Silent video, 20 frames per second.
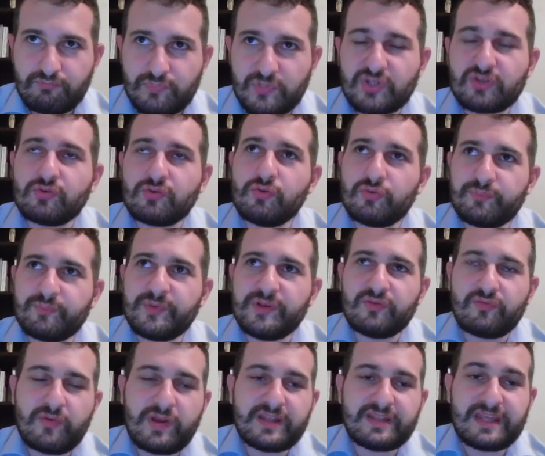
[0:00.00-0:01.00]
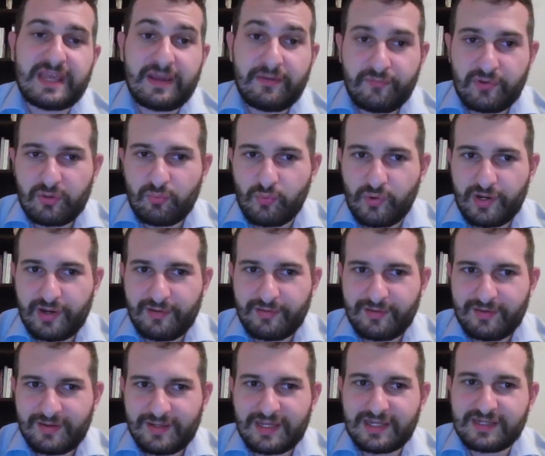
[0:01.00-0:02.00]
could be read everywhere,
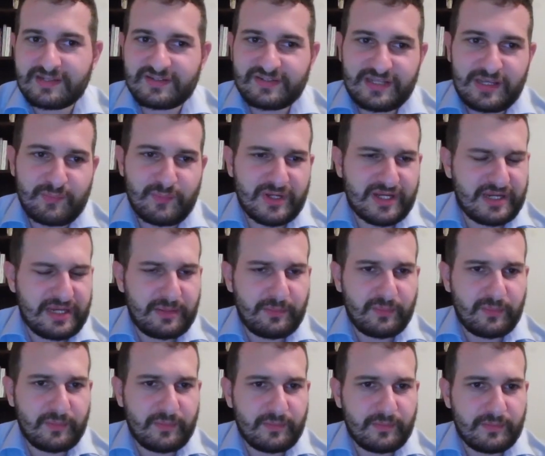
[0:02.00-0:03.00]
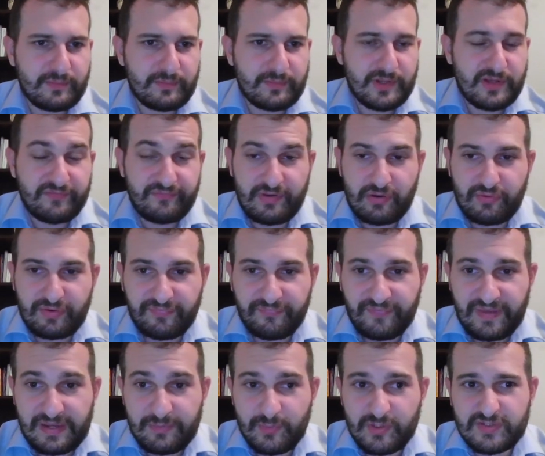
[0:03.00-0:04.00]
and this game became very
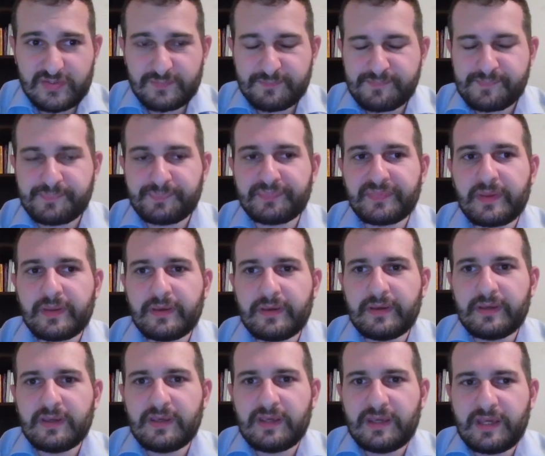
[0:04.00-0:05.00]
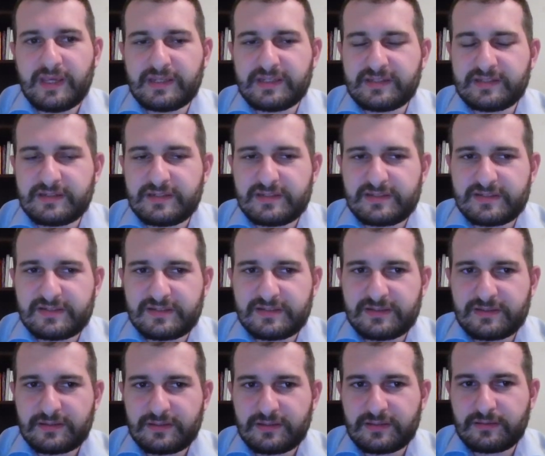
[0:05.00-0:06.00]
famous. And
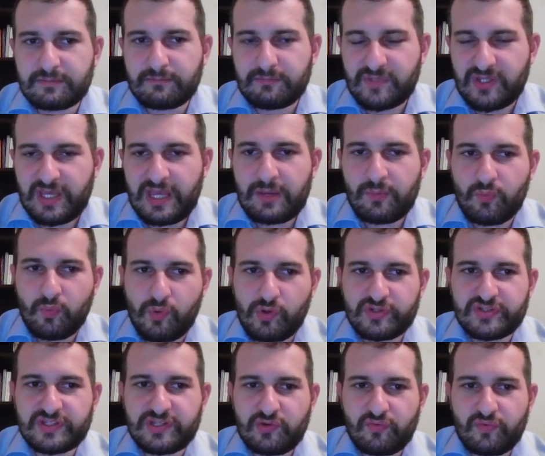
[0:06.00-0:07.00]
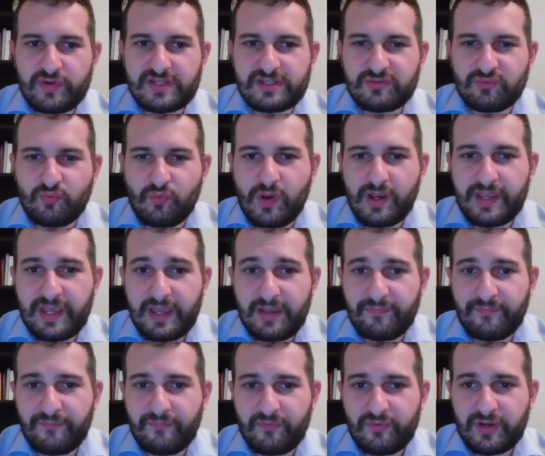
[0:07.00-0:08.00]
this game was the reason why
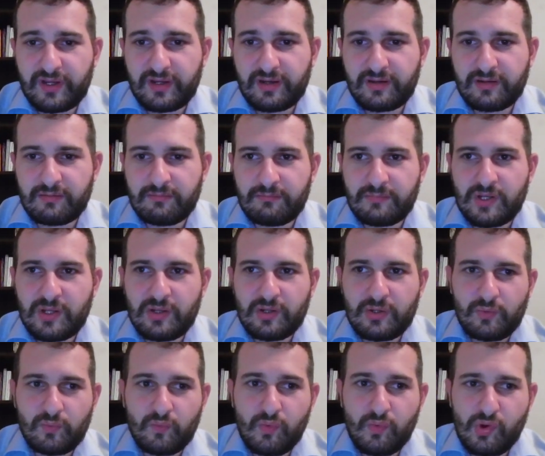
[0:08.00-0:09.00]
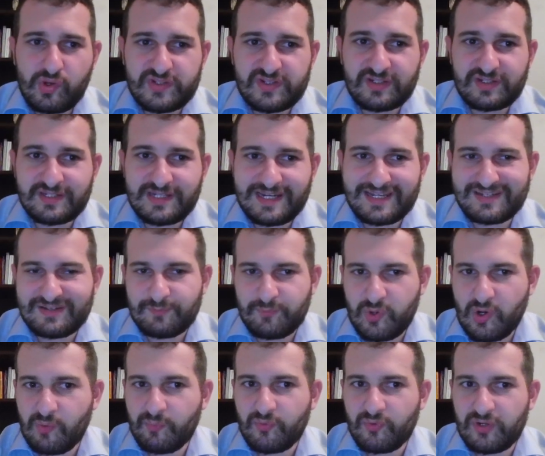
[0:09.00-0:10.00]
f3 wasn't that
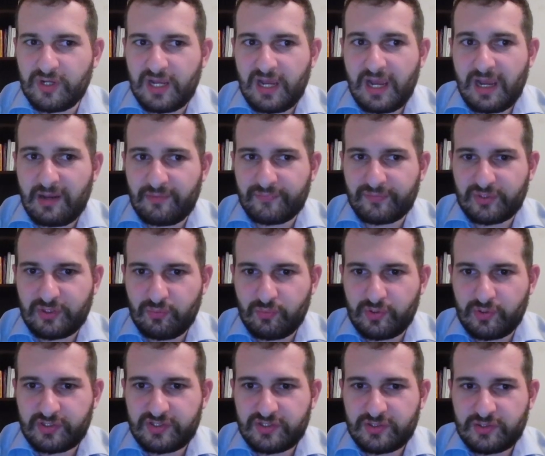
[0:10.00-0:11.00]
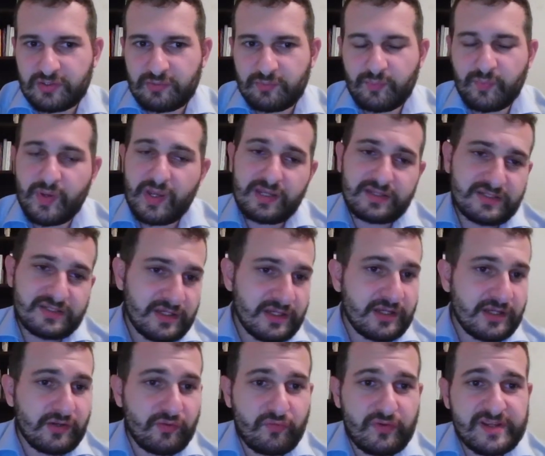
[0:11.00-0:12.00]
popular afterwards, but
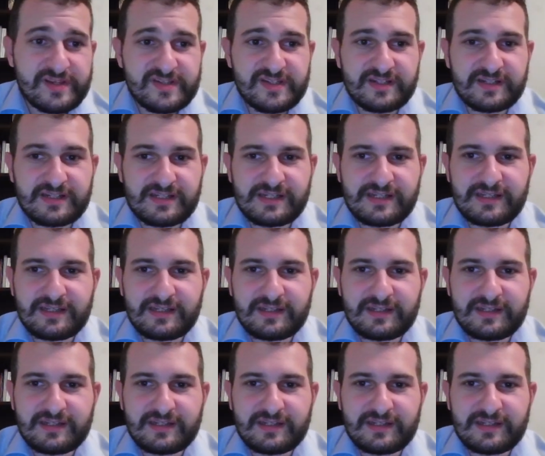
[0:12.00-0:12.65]
recently